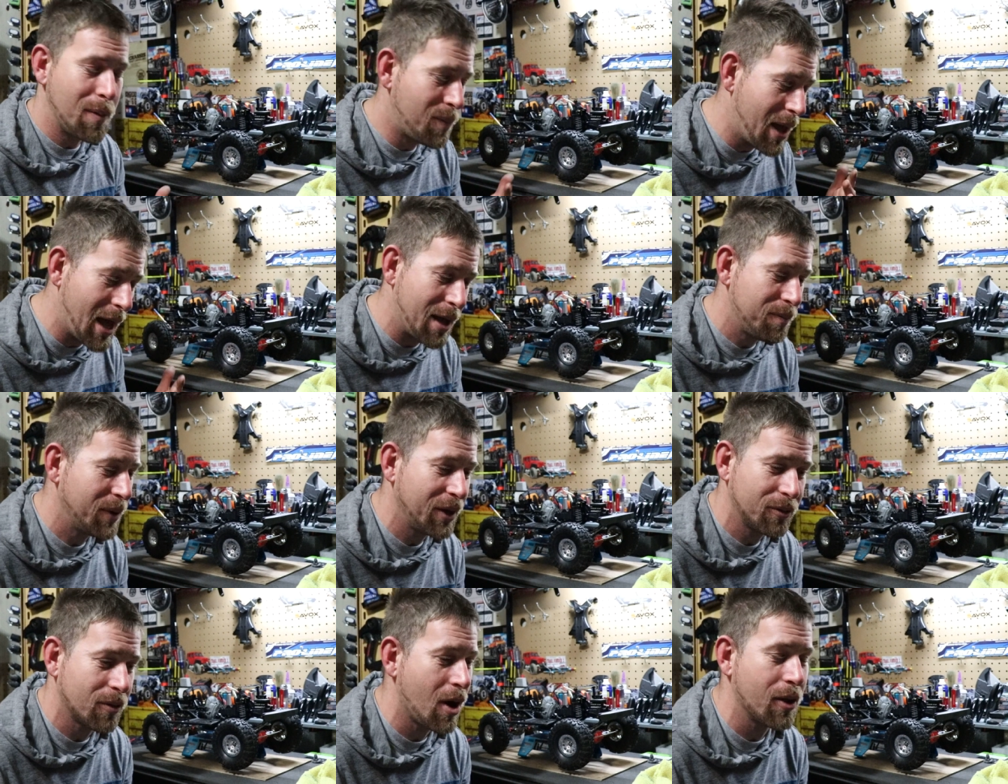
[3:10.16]
I've
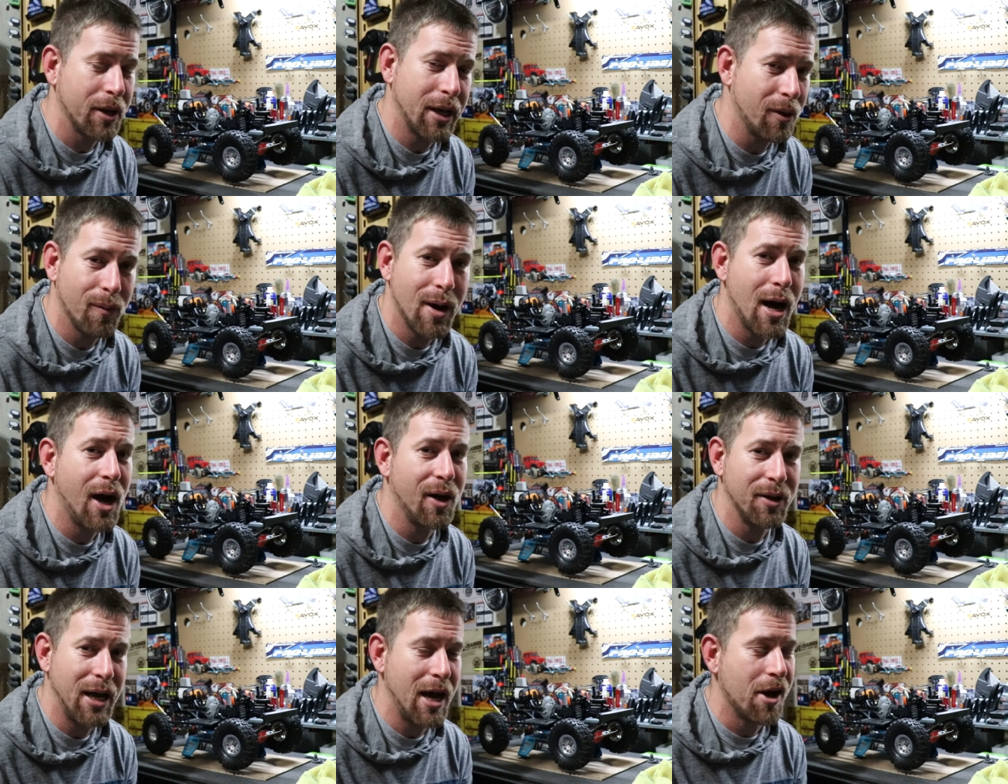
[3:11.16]
been crawling in a
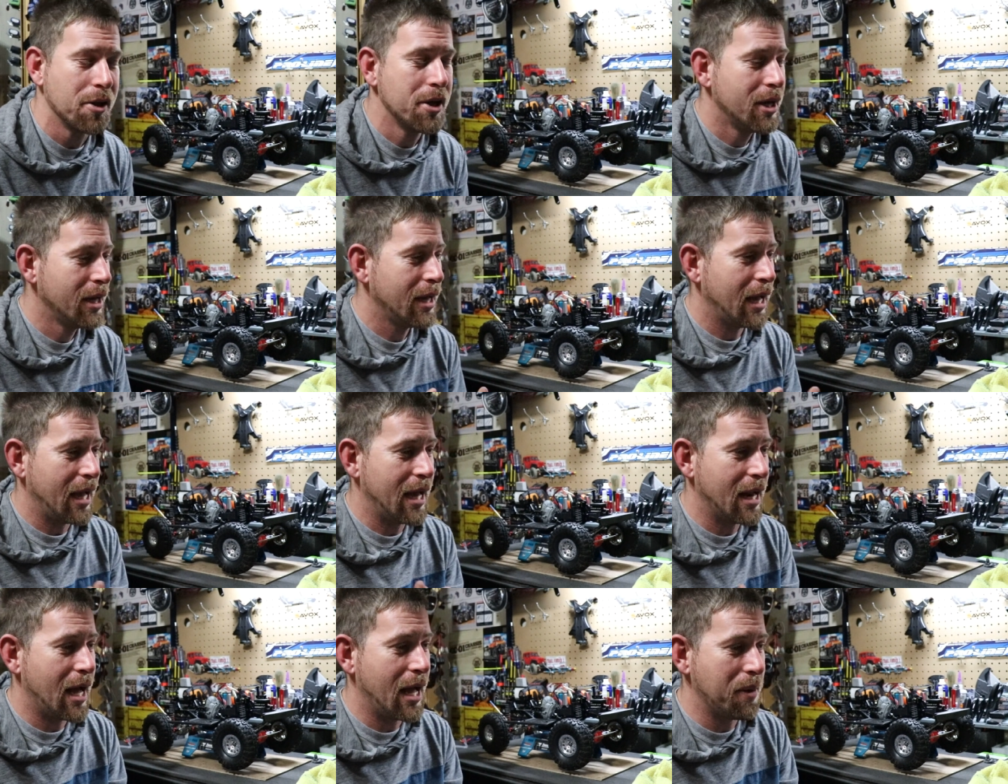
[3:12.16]
while now
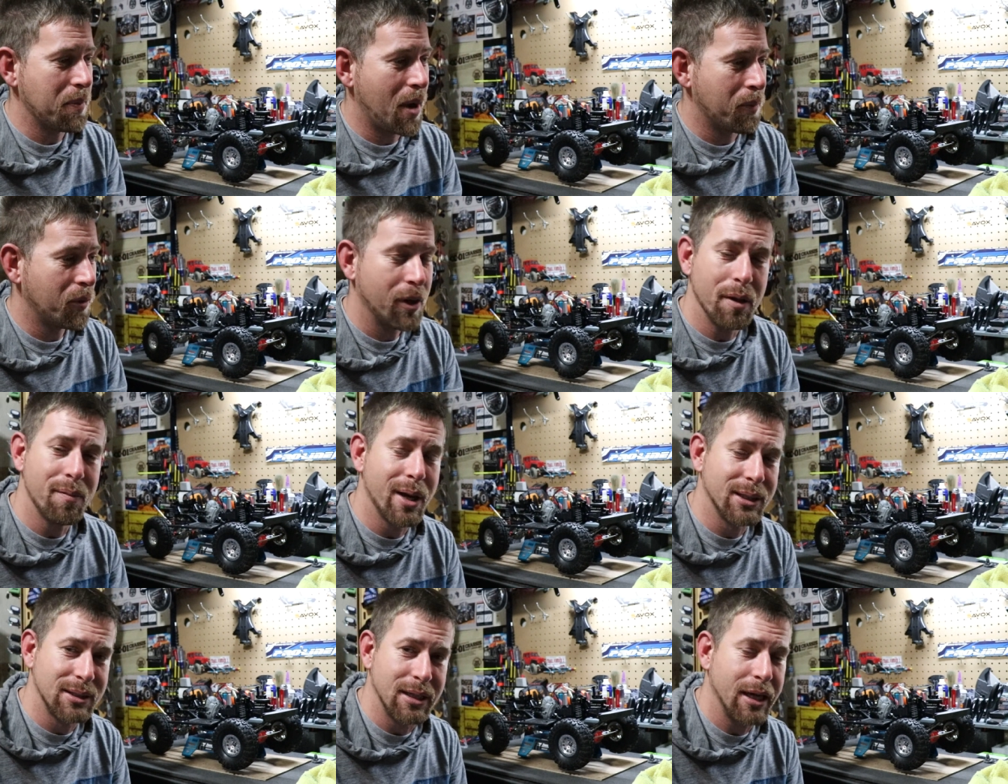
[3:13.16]
and I'm, I'm really
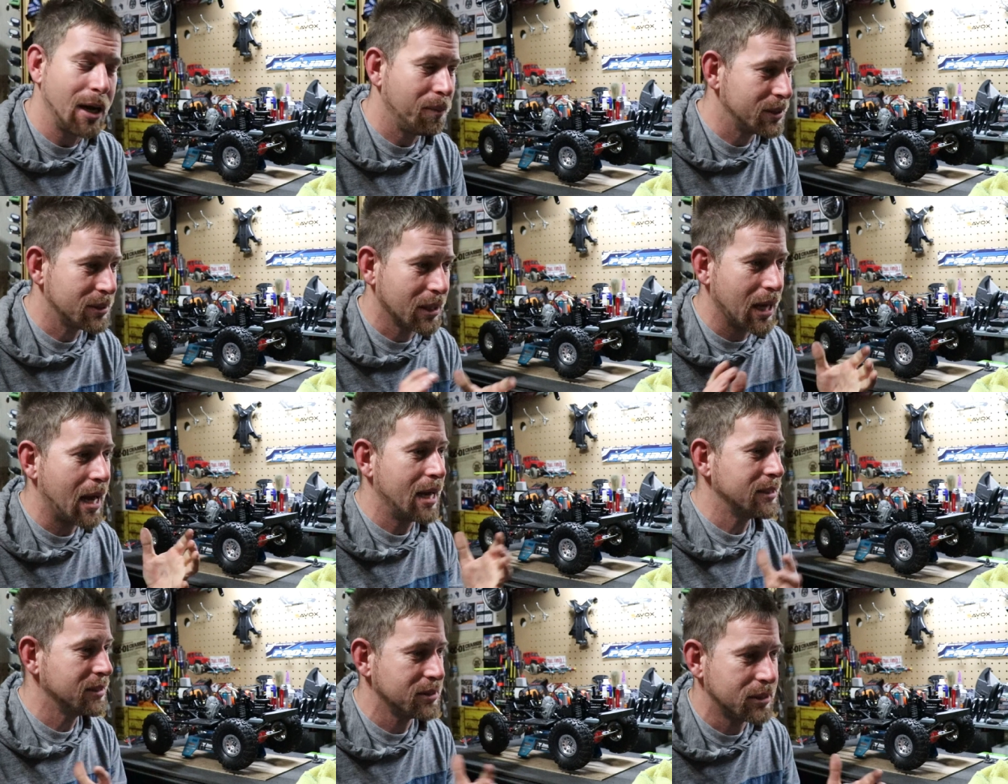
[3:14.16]
missing it. I miss the
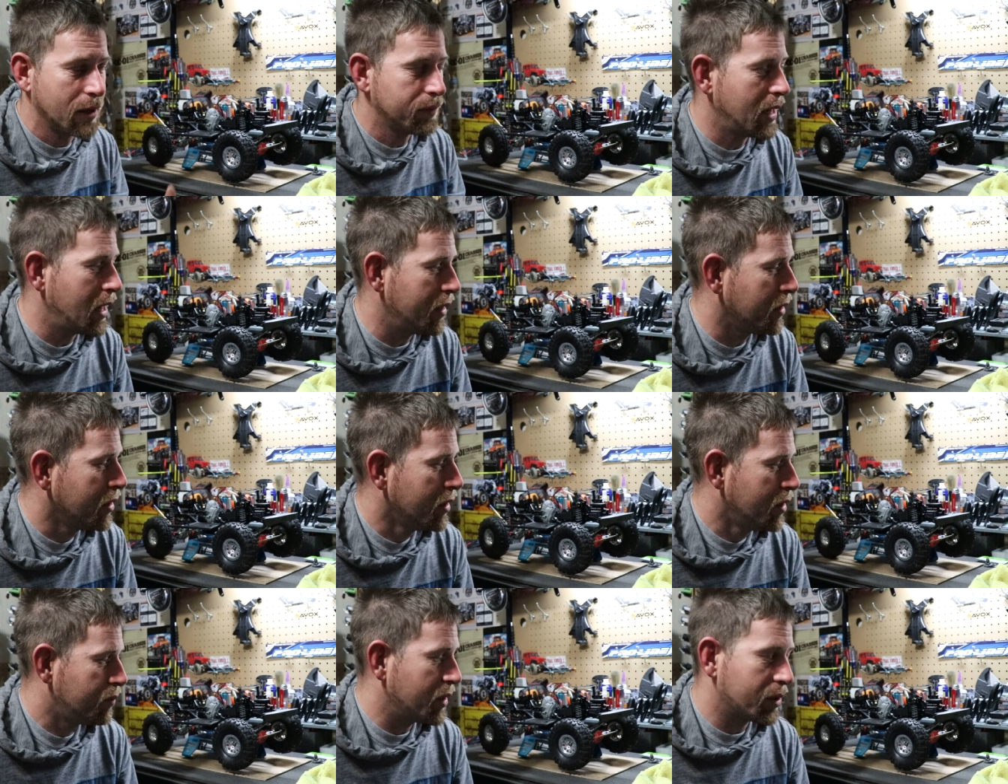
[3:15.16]
guys and stuff that I
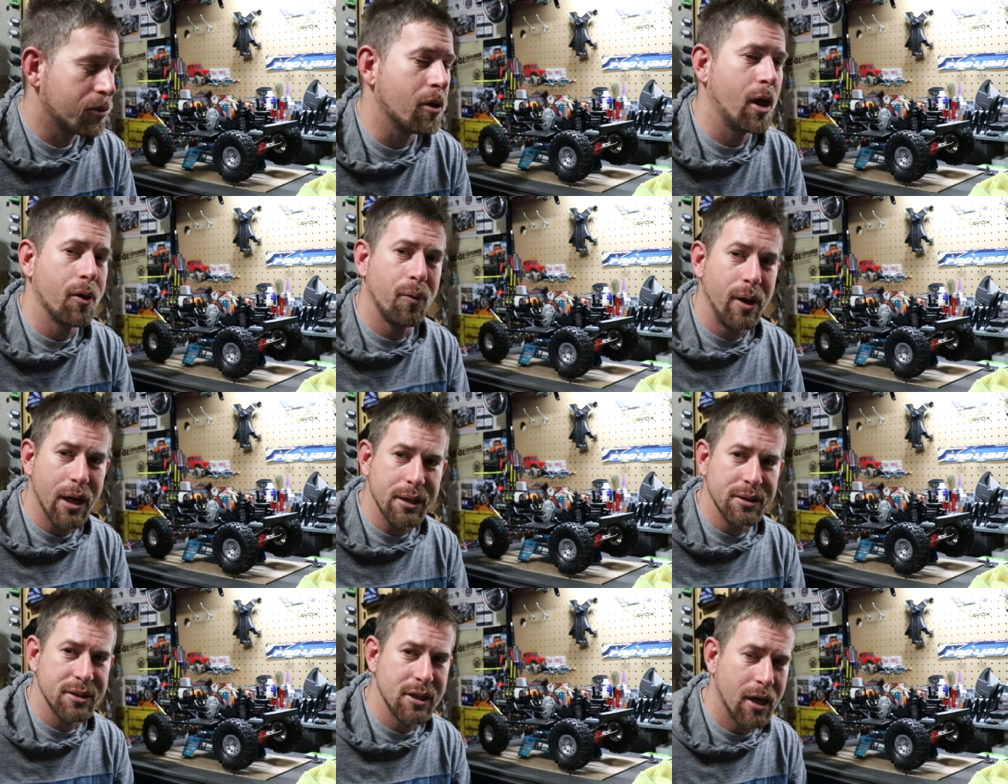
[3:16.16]
been crawling
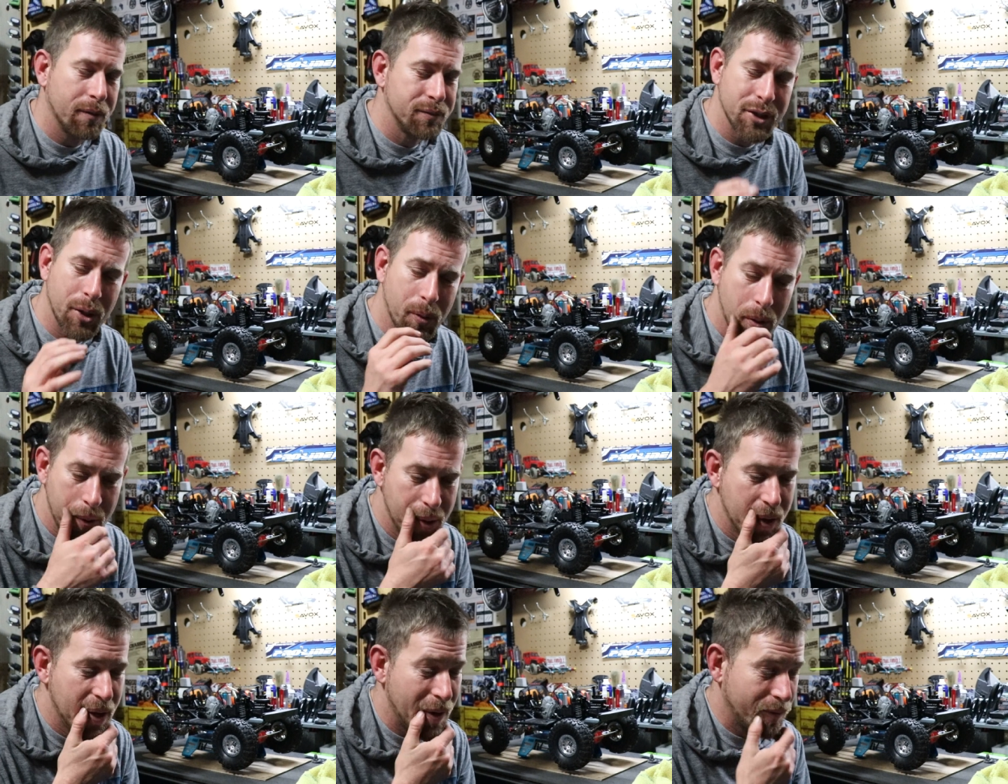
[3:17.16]
with and stuff. So I
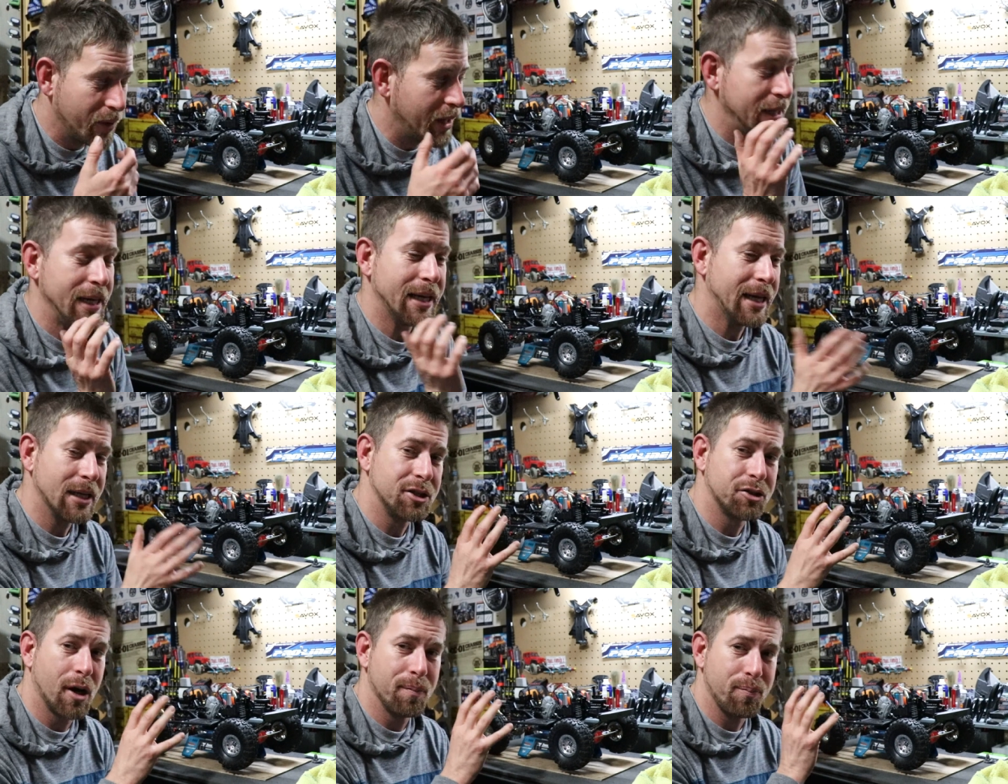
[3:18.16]
really need to get
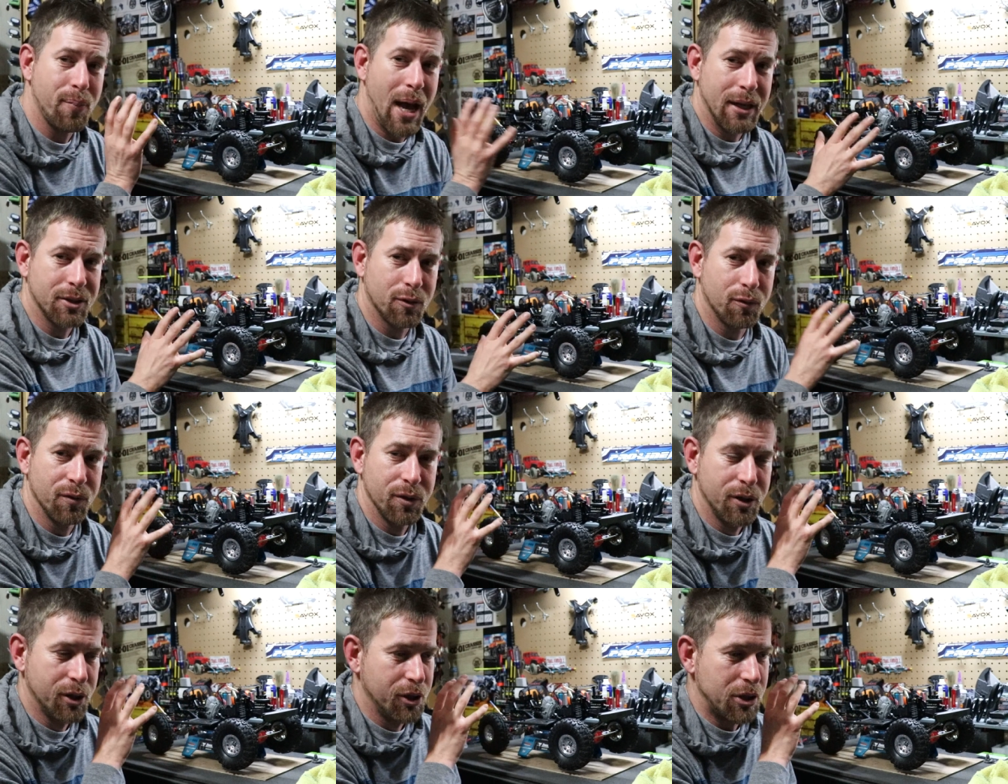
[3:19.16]
this truck back to,
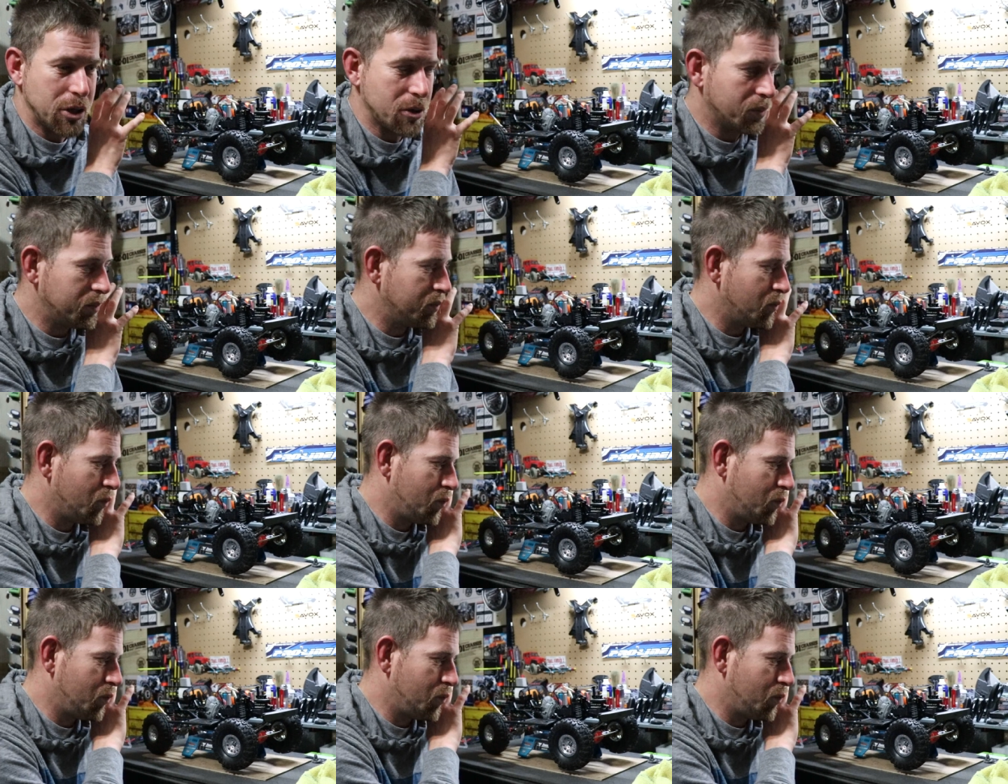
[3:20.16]
you know,